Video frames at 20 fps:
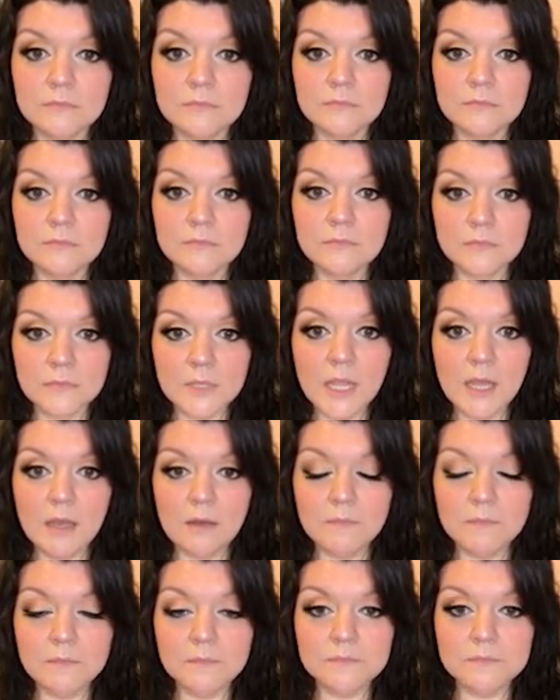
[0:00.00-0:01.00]

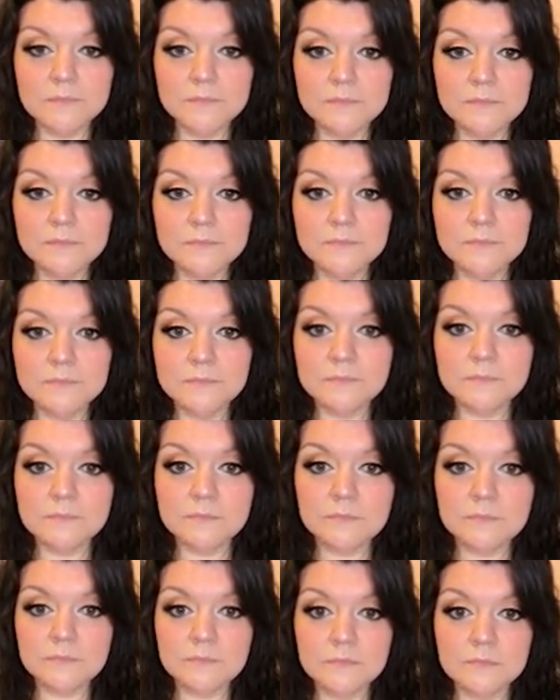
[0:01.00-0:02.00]

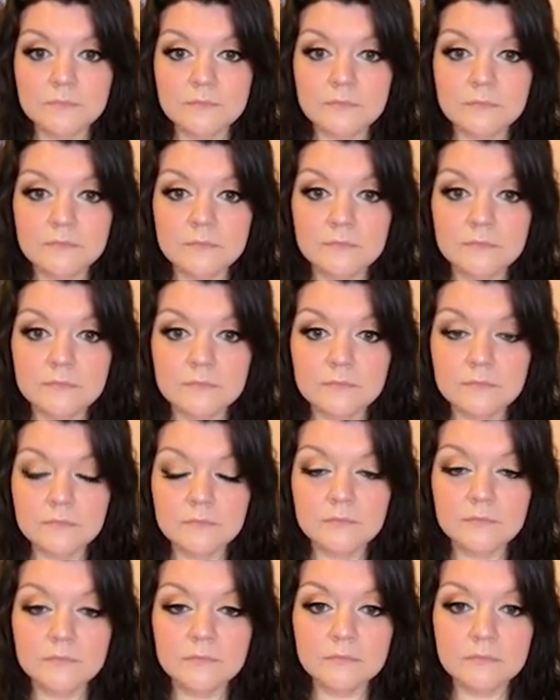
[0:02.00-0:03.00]
(silent)